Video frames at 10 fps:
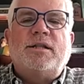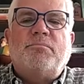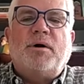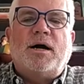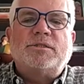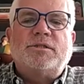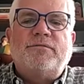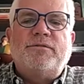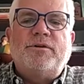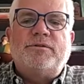the box
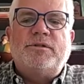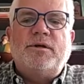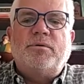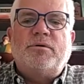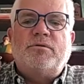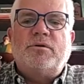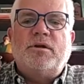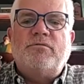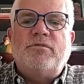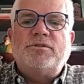of your typical
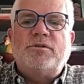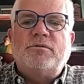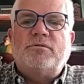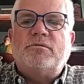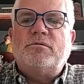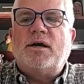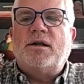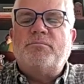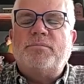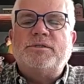conventional kind
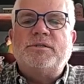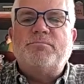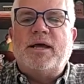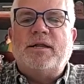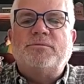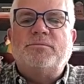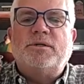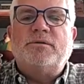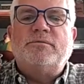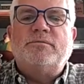of business
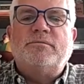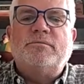management and